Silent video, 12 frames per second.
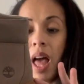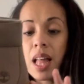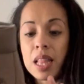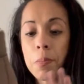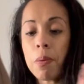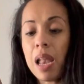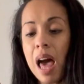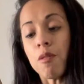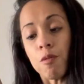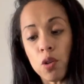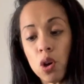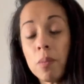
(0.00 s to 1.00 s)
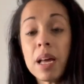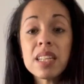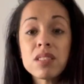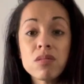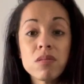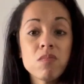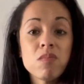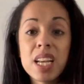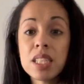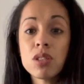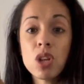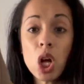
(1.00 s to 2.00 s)
the platform,
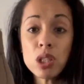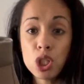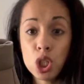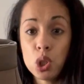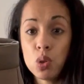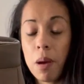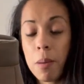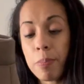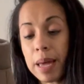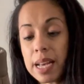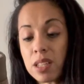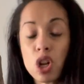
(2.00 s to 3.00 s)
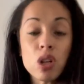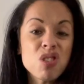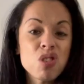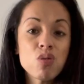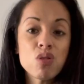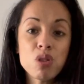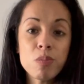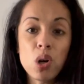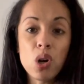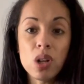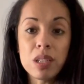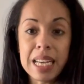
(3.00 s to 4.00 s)
it's not too big, not too
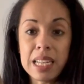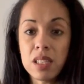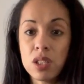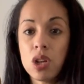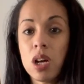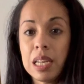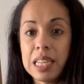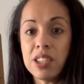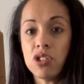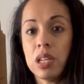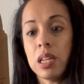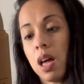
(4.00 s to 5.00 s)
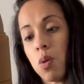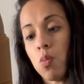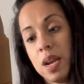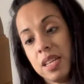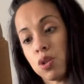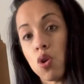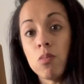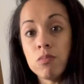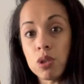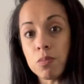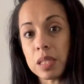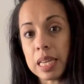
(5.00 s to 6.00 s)
small. Like, it's not literally like when it comes
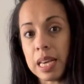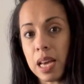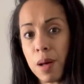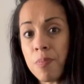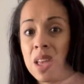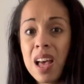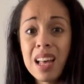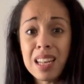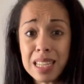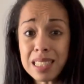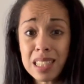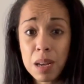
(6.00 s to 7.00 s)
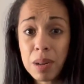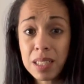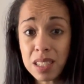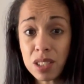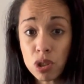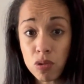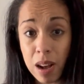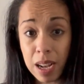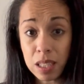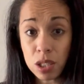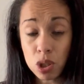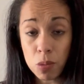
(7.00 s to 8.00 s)
up to here. Last time I did
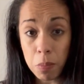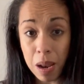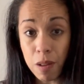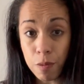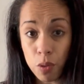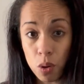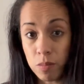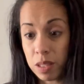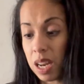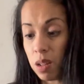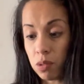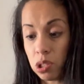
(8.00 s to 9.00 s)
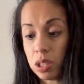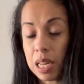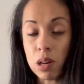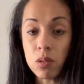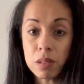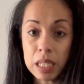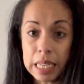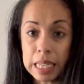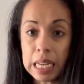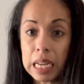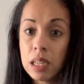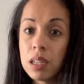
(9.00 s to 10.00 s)
try some platforms and it was just like up to
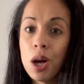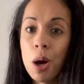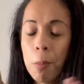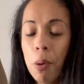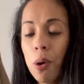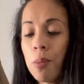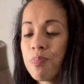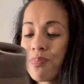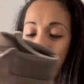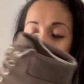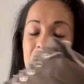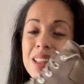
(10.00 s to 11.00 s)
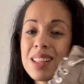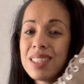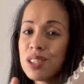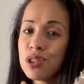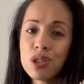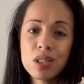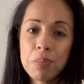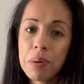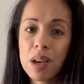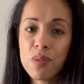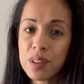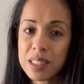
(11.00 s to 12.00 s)
here, but this is just a
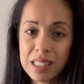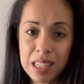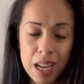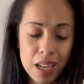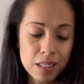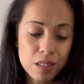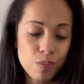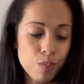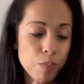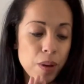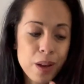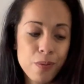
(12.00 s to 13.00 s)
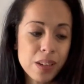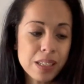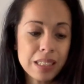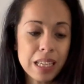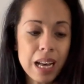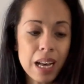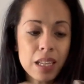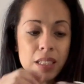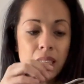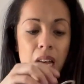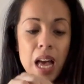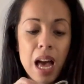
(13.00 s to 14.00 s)
perfect
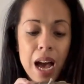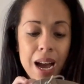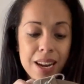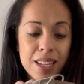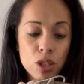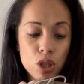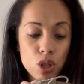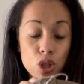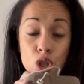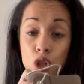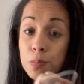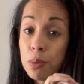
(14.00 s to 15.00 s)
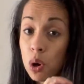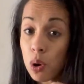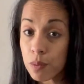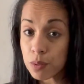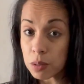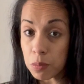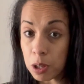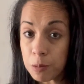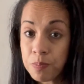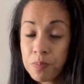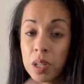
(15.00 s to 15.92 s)
size, and it's super comfortable,